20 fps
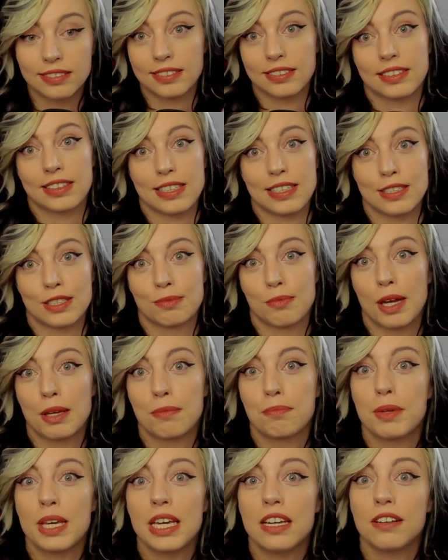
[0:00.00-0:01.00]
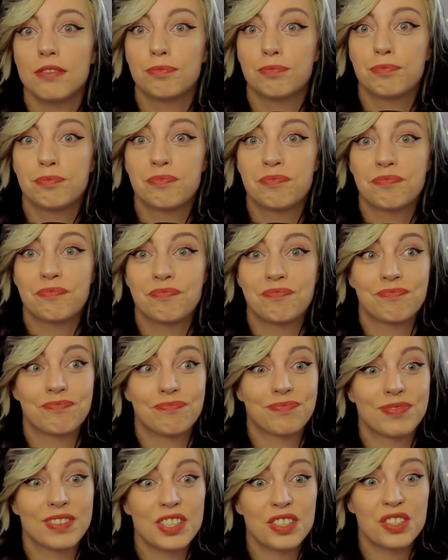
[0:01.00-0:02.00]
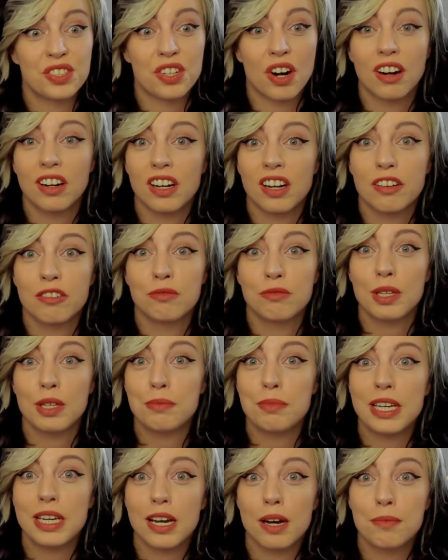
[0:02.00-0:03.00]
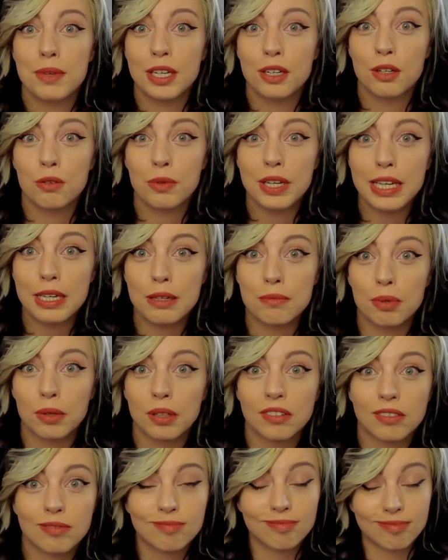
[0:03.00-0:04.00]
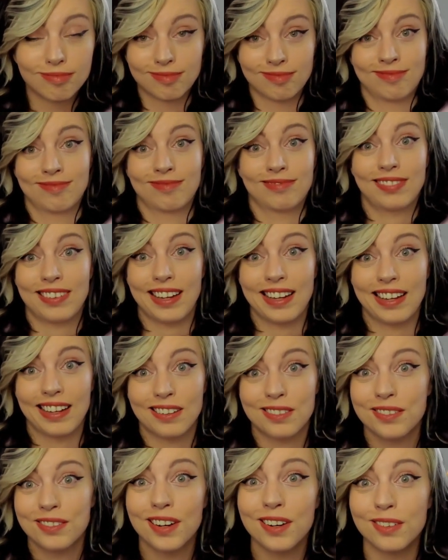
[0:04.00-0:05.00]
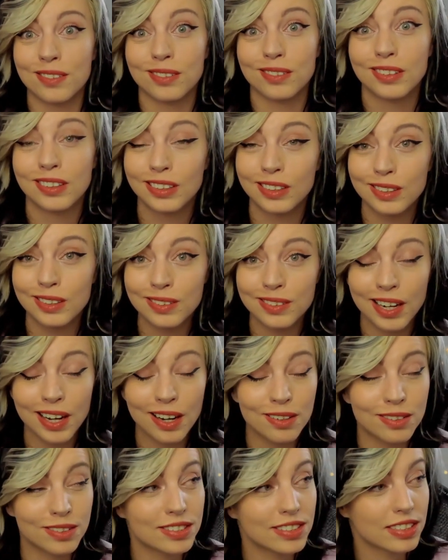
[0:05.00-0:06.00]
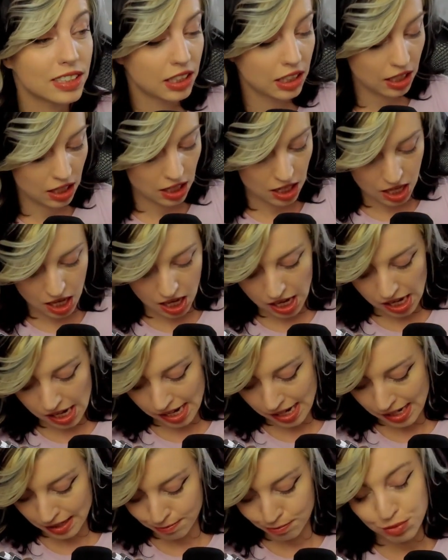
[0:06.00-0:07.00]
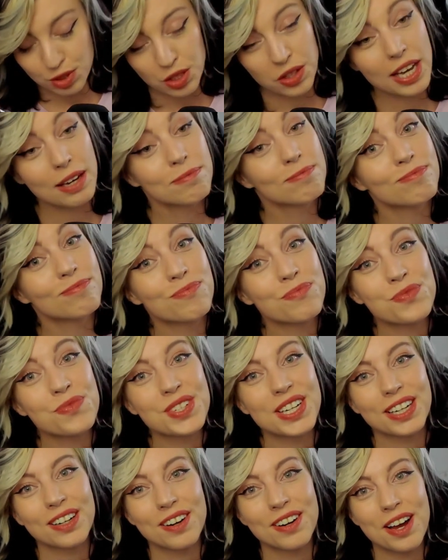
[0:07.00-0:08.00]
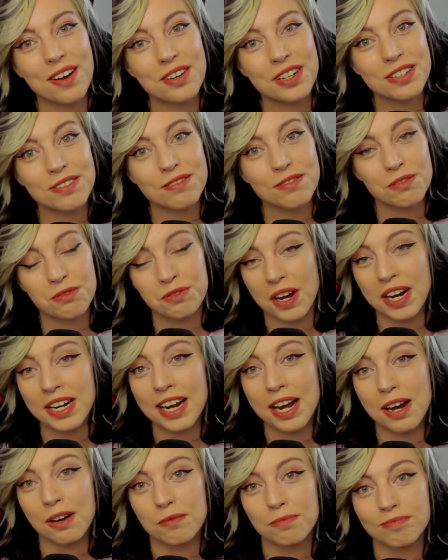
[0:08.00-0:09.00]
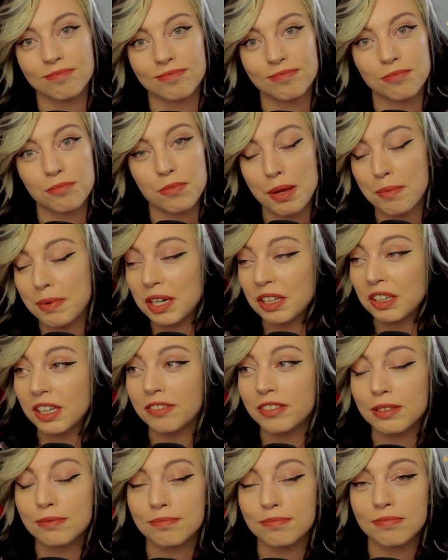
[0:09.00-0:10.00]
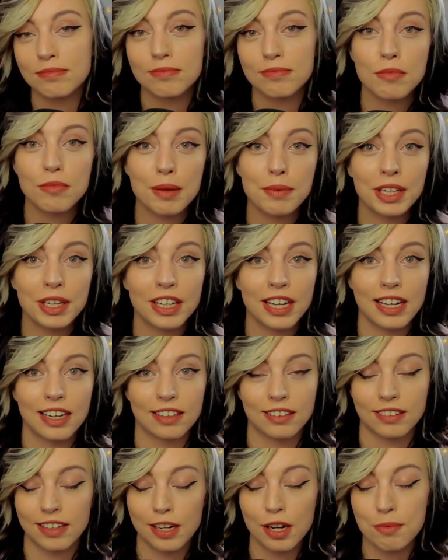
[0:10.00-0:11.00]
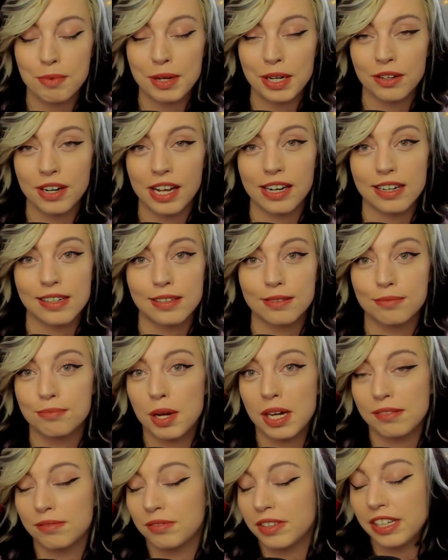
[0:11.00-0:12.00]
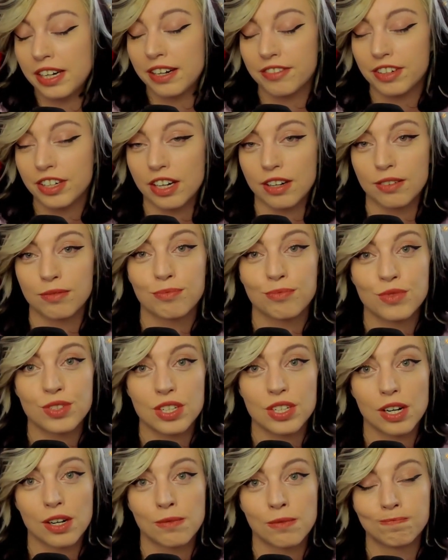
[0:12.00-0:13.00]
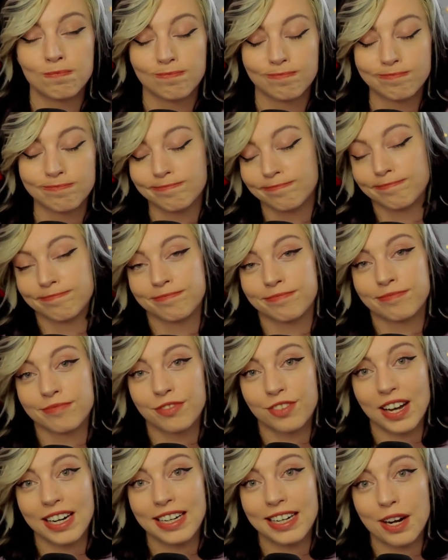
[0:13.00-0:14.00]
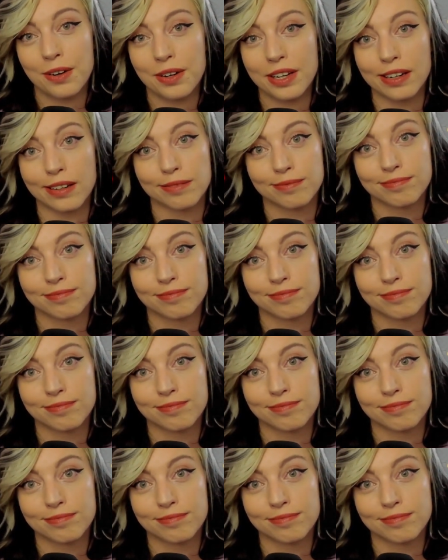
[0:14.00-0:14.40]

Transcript: This might be the start of me becoming a weeb. I don't know. Who knows? So yeah, stick around and find out. Maybe I'll love it. Maybe I'll hate it. I hope I don't hate it, but you never know. So find out here.